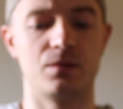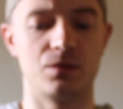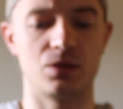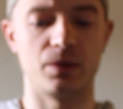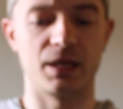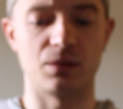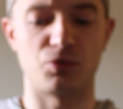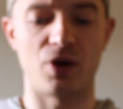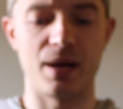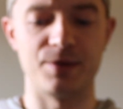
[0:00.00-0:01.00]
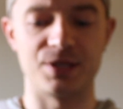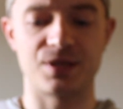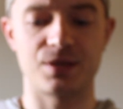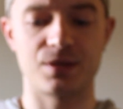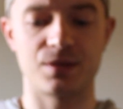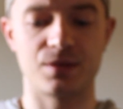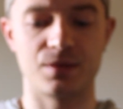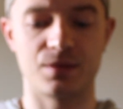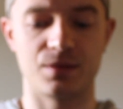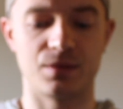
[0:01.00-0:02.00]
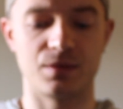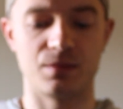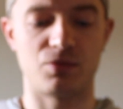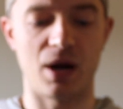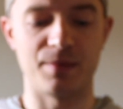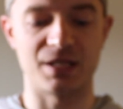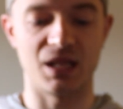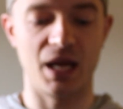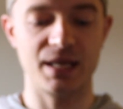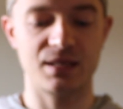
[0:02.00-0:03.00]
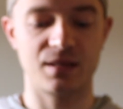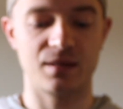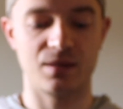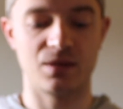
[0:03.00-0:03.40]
So we got the Primus Lite.